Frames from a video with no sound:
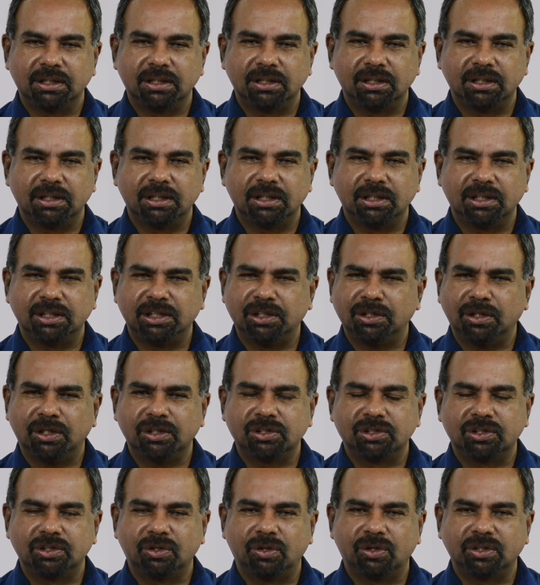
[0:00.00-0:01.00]
your
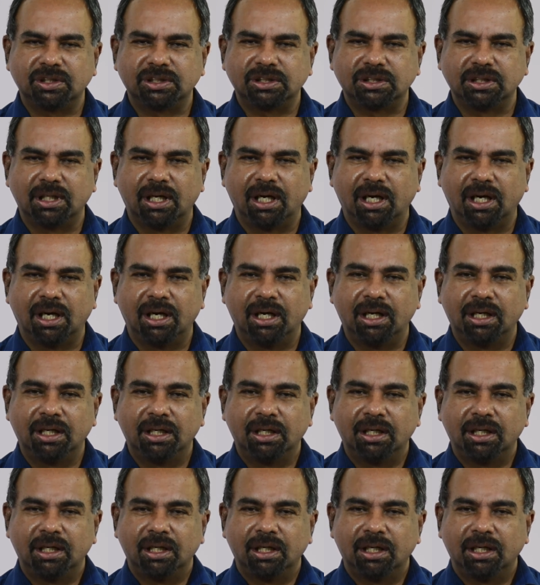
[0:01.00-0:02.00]
dogs are
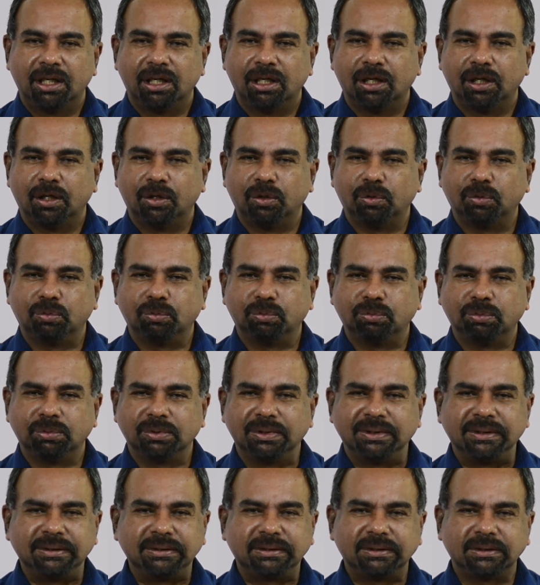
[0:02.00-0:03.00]

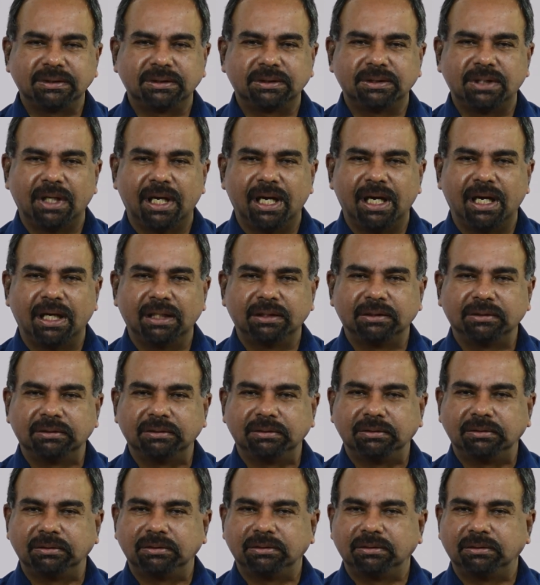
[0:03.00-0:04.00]
worse than
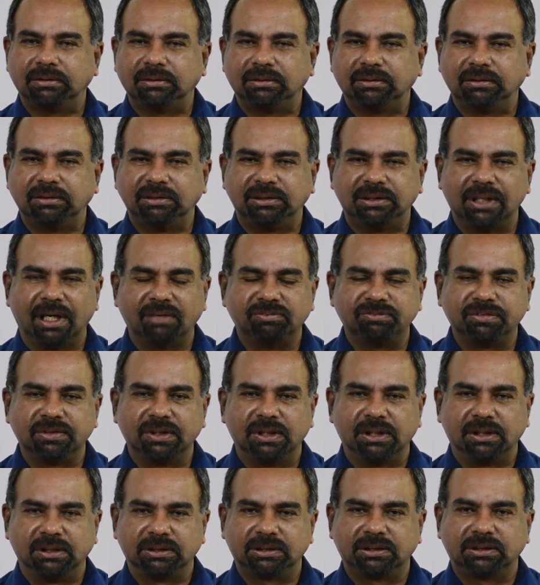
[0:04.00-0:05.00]

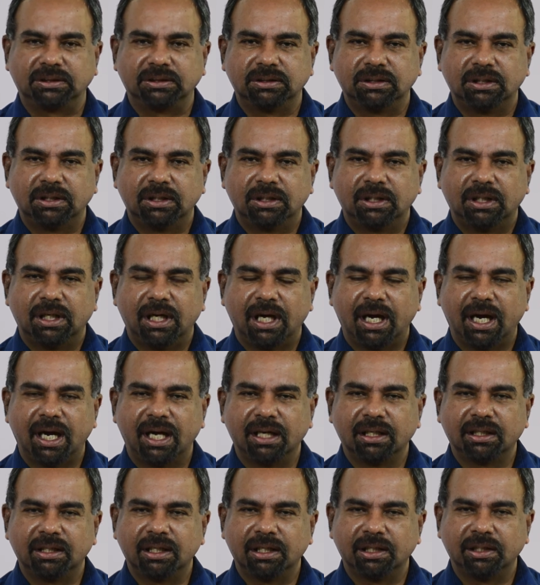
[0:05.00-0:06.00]
devils, and
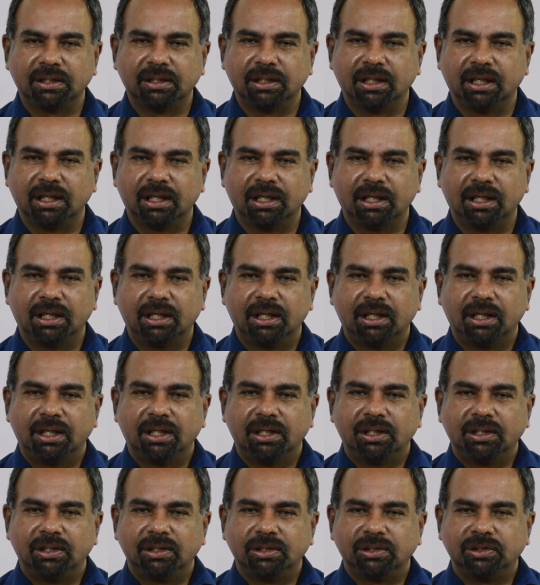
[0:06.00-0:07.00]
then
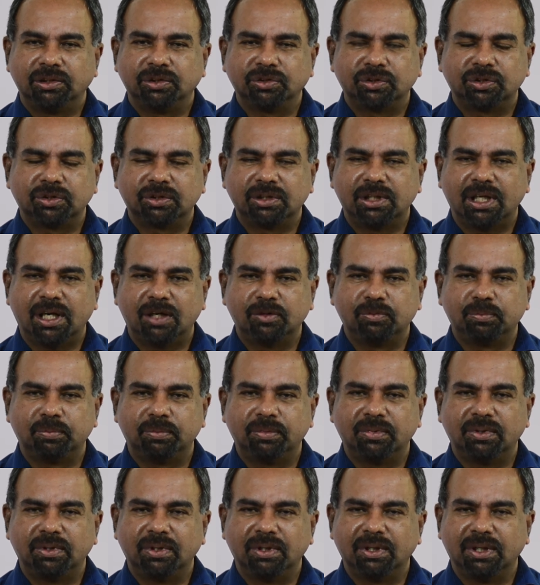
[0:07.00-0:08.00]
you should have
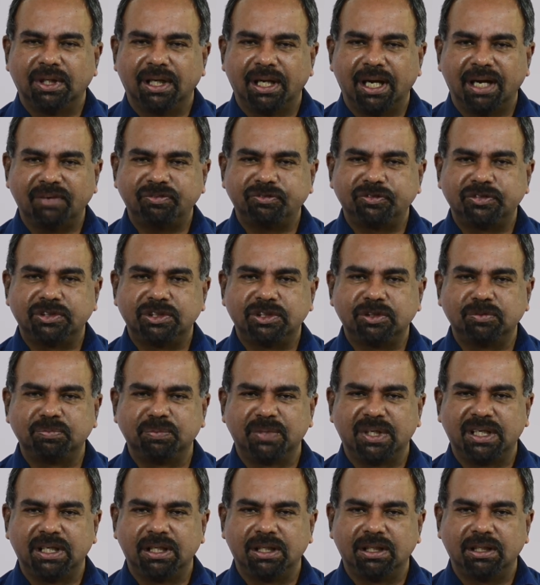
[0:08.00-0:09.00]
left
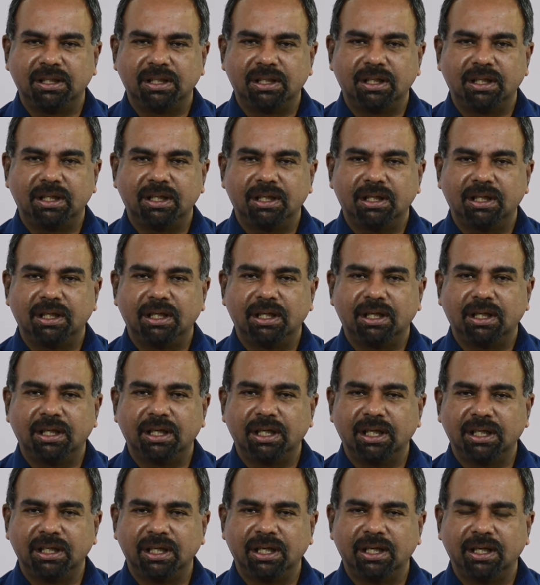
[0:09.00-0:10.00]
me
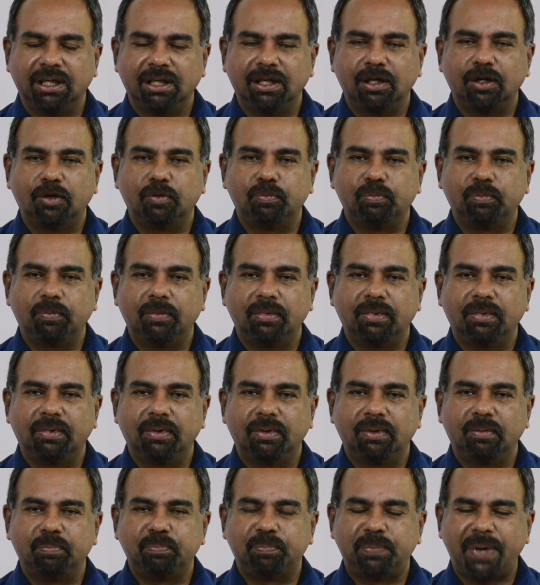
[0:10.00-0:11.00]
in a
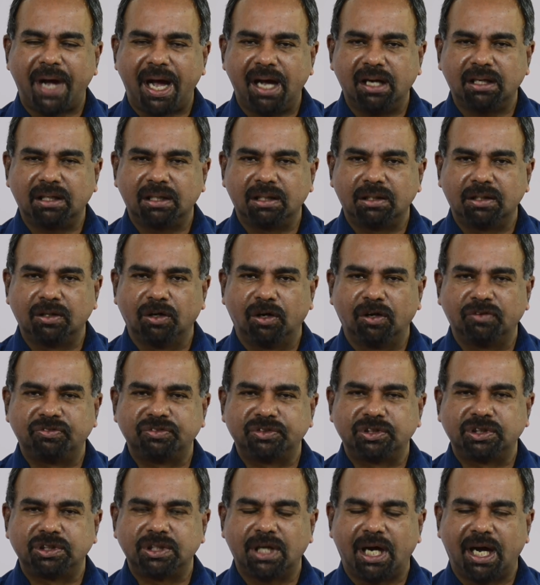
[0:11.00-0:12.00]
pack of
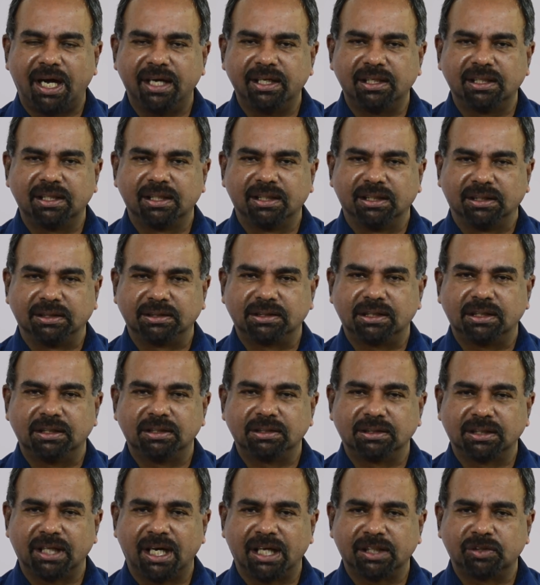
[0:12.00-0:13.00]
tigers.
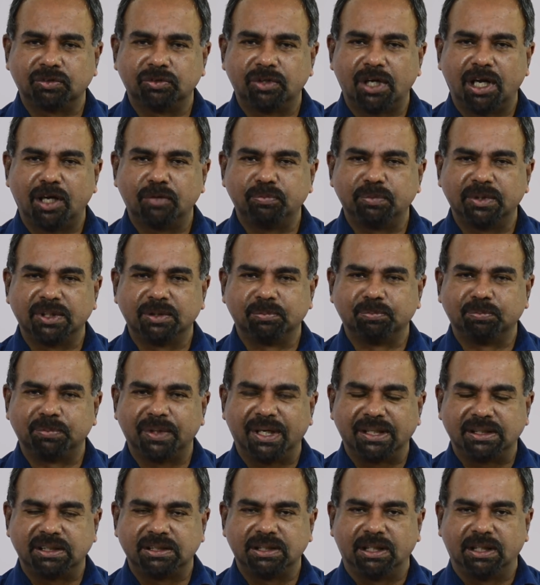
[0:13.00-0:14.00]
That would have been better.